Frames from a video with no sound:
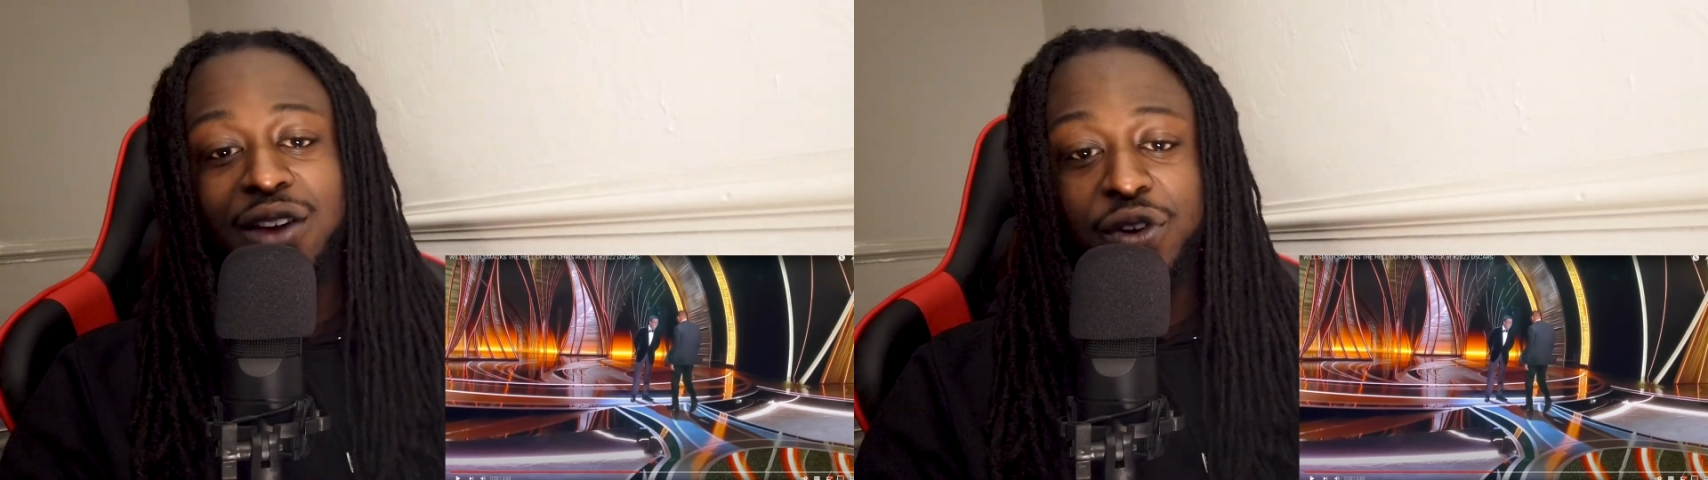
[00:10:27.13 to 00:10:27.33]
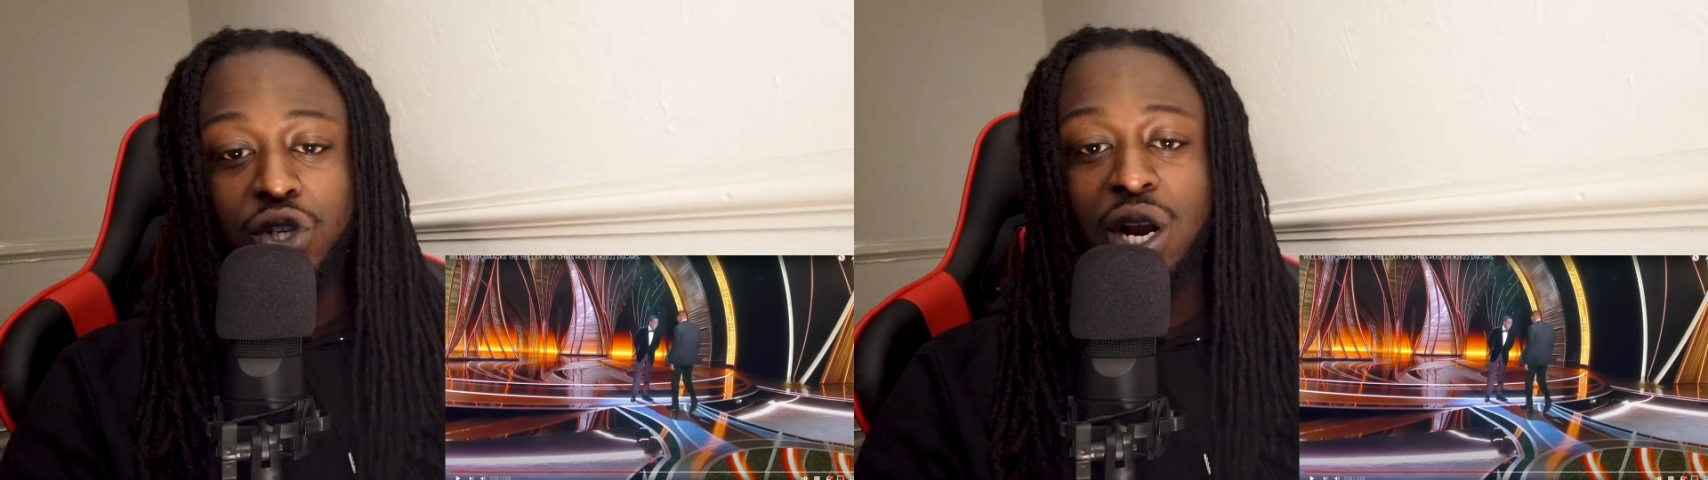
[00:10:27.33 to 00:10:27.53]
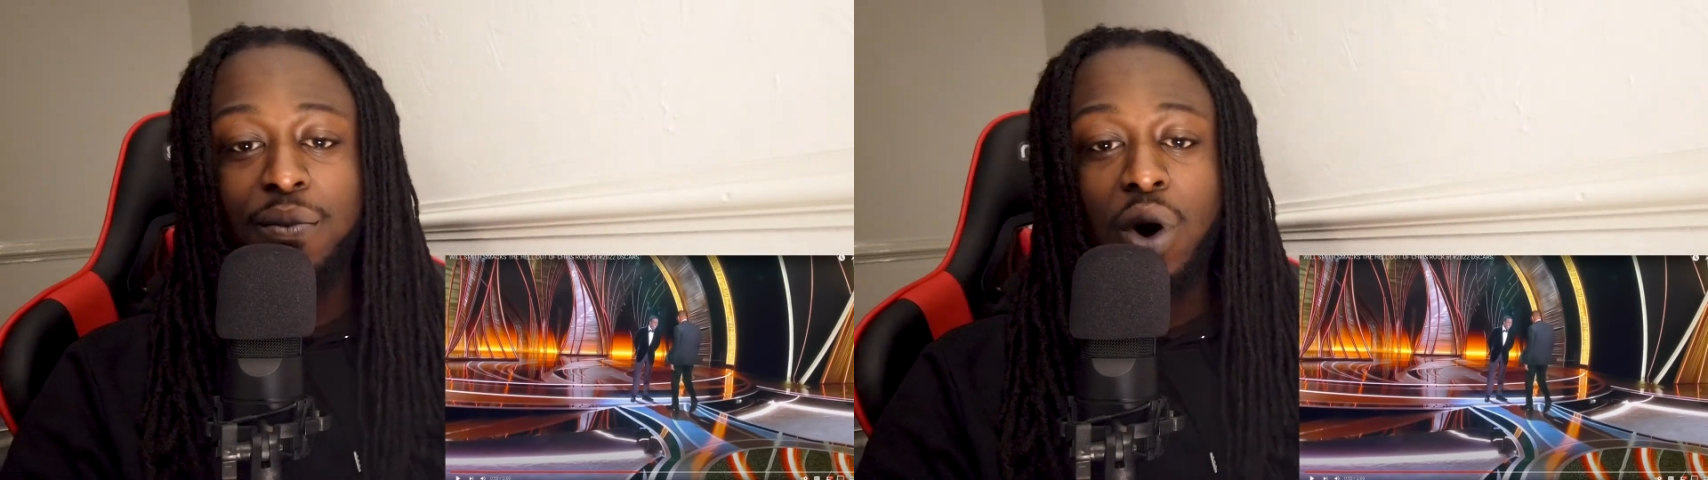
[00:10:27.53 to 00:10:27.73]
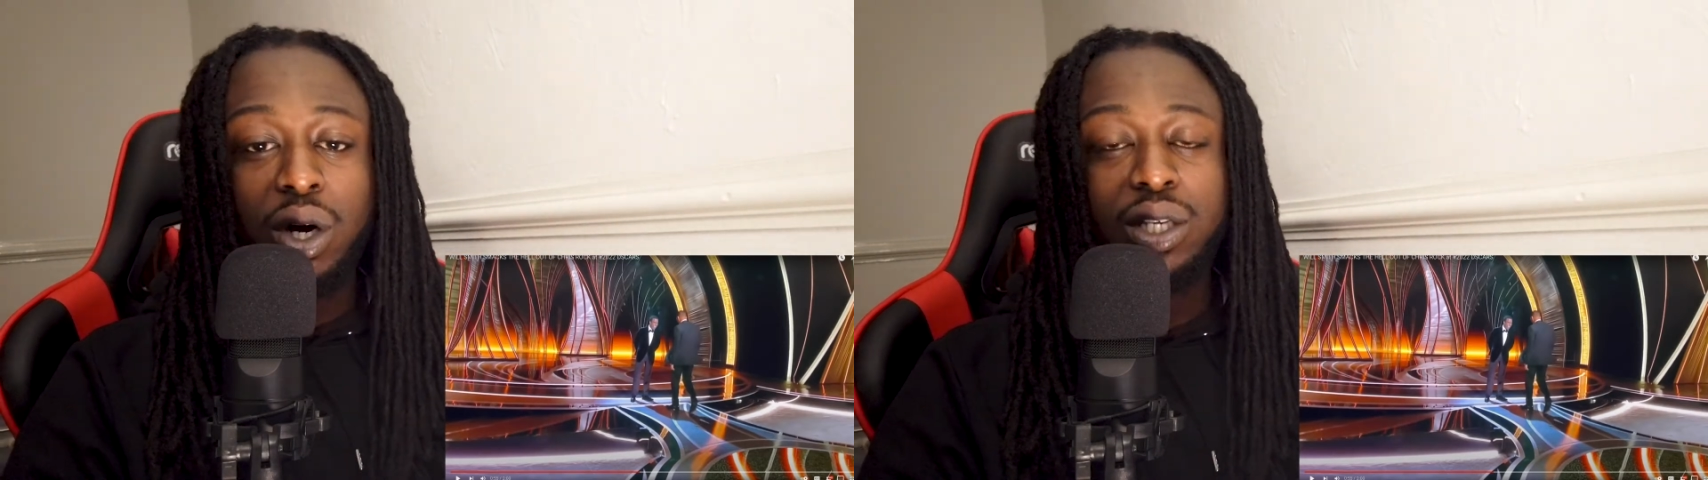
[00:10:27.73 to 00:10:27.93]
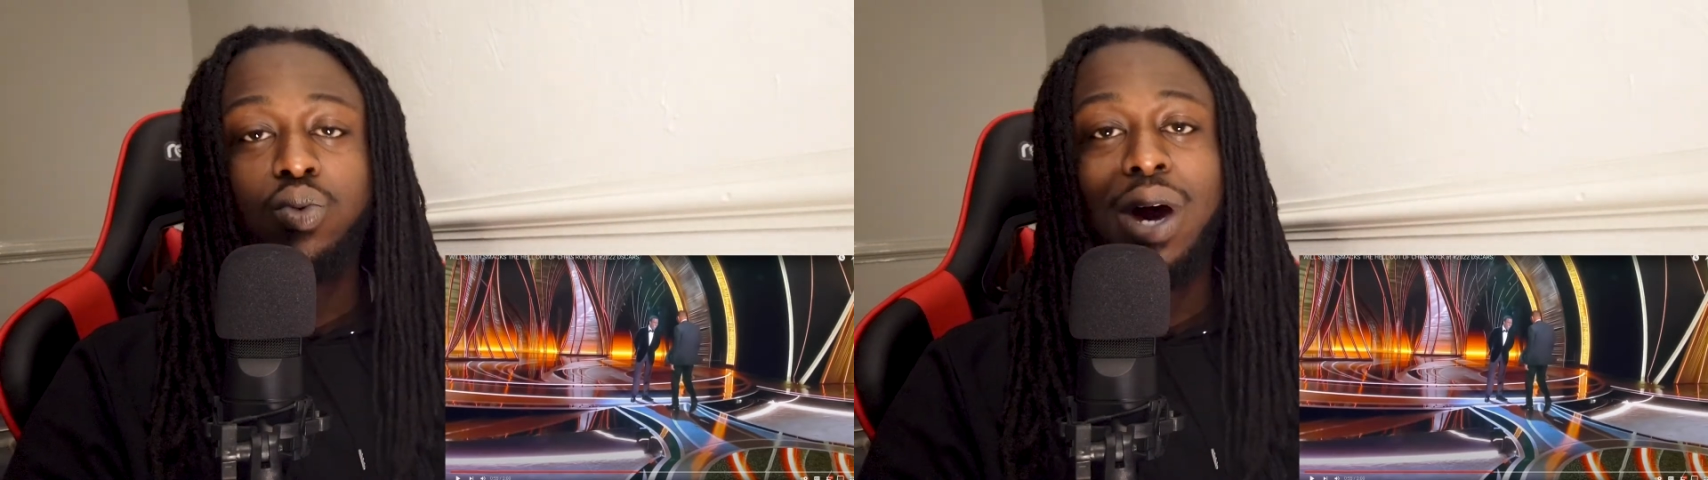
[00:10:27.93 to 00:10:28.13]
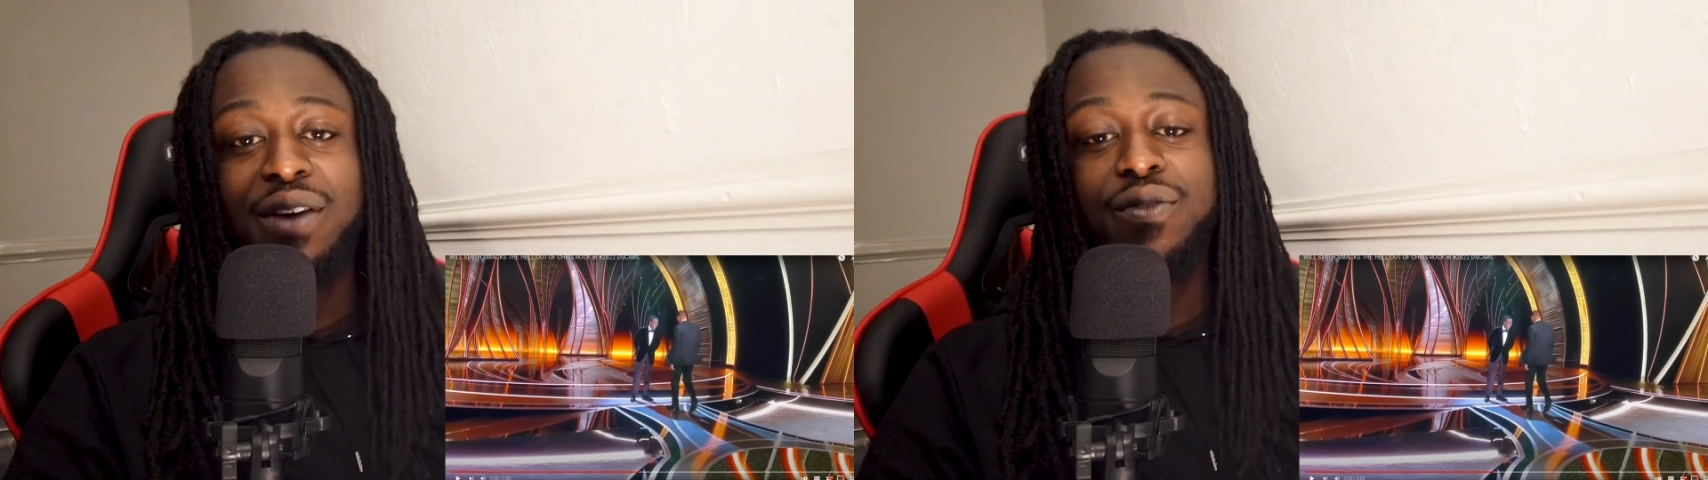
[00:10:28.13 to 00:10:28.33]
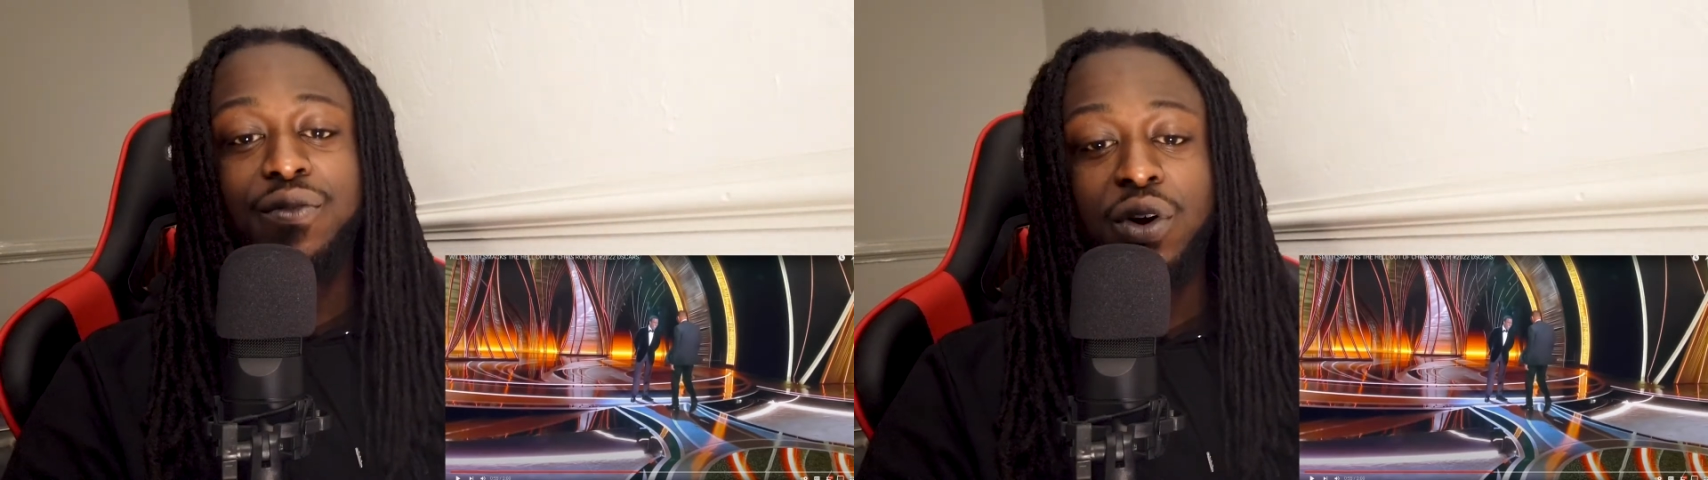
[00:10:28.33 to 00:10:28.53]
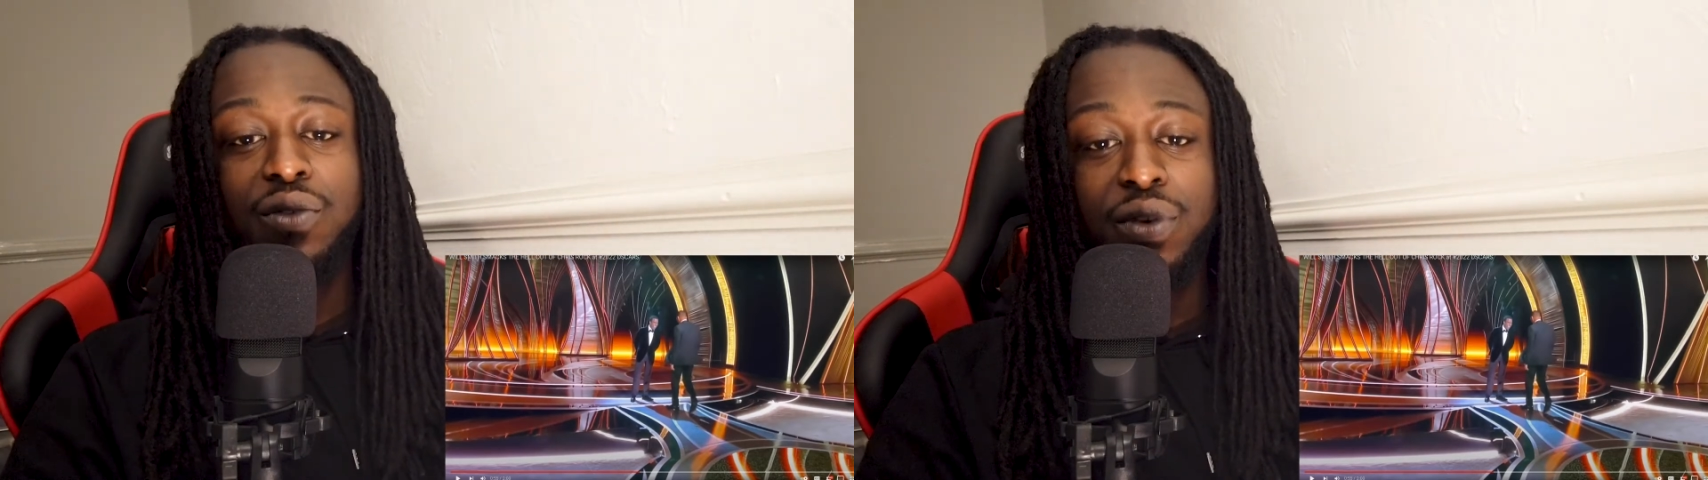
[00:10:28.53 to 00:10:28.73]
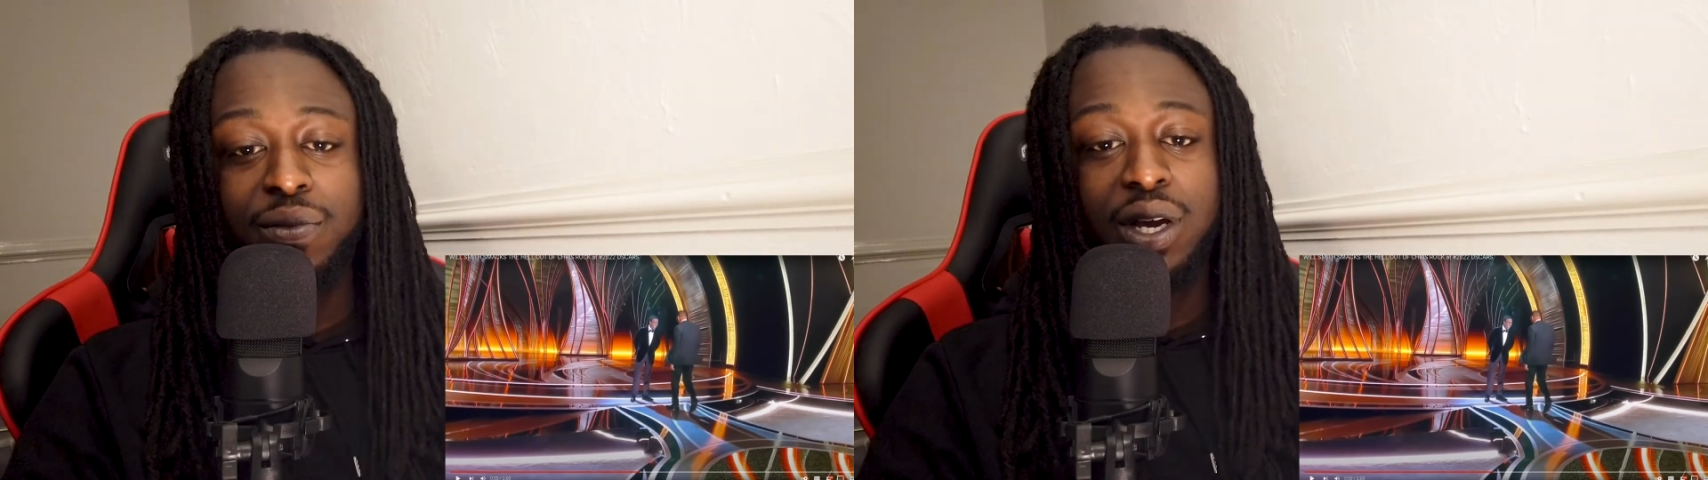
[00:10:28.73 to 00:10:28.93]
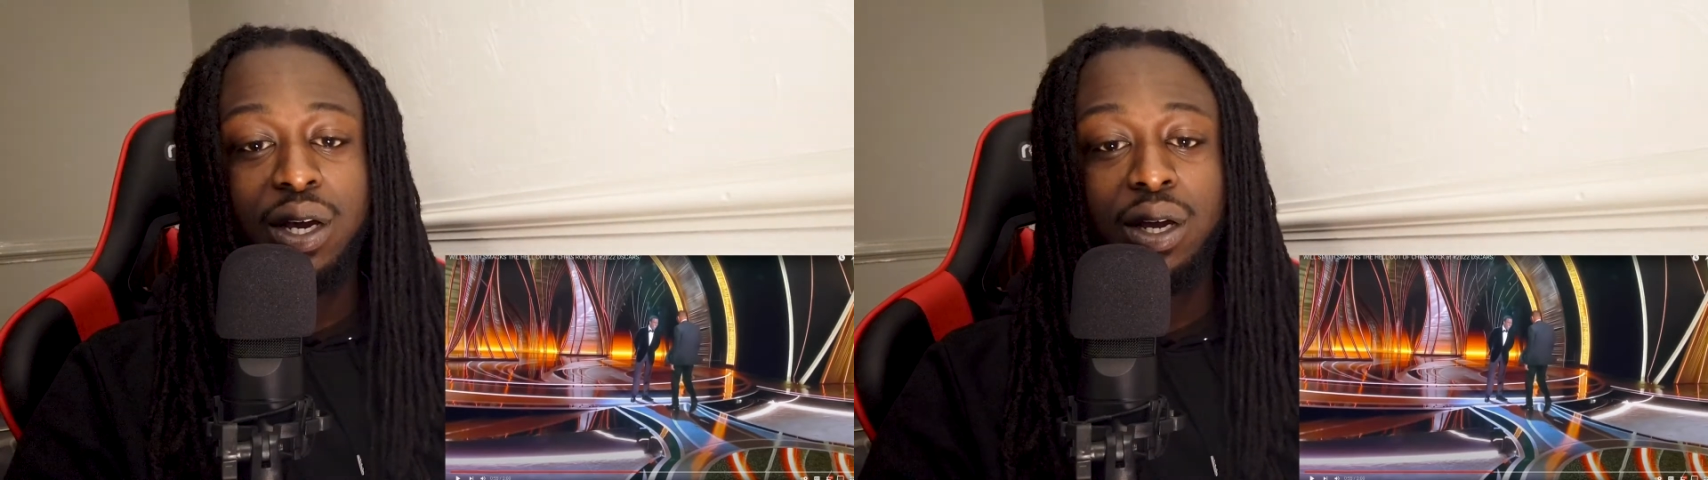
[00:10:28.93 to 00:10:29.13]
Like, if you're trying to mock his wife in front of
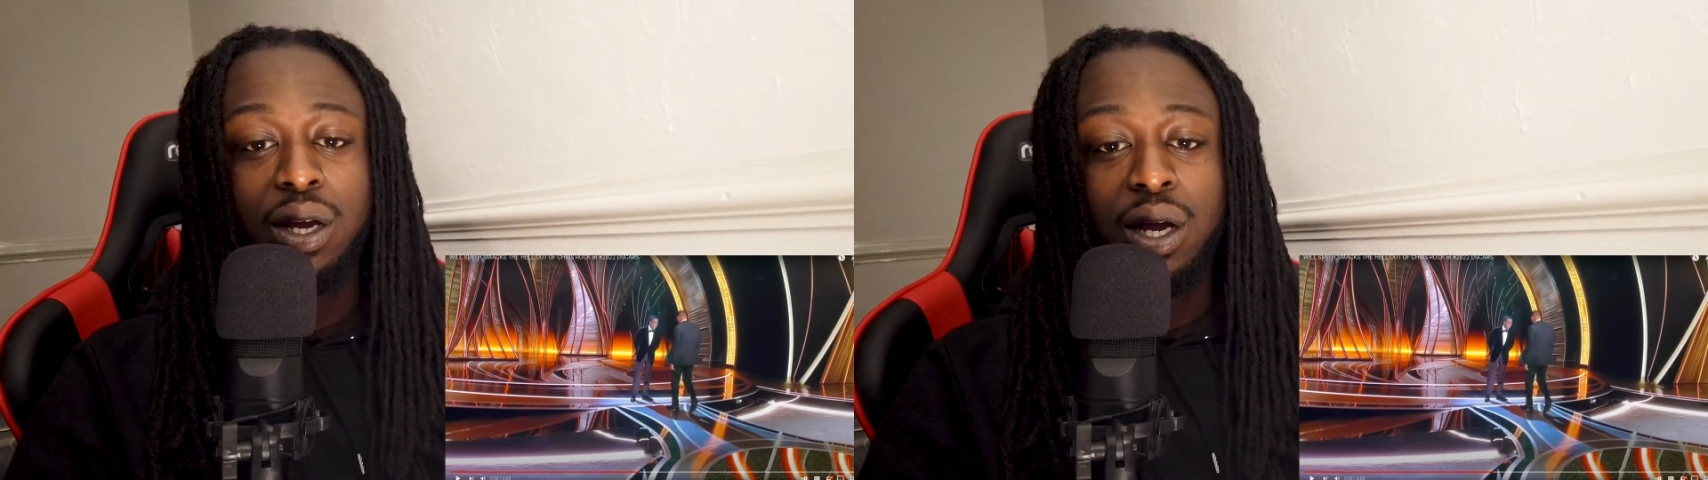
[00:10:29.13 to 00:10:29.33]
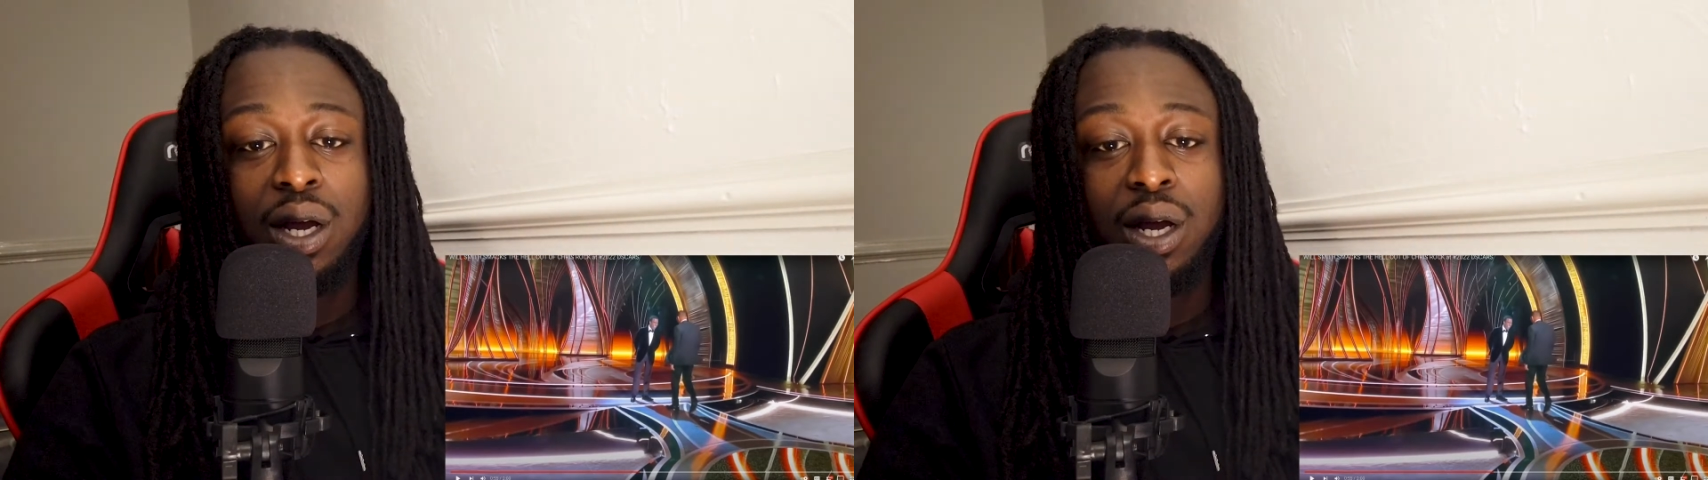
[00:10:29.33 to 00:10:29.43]
him, yeah,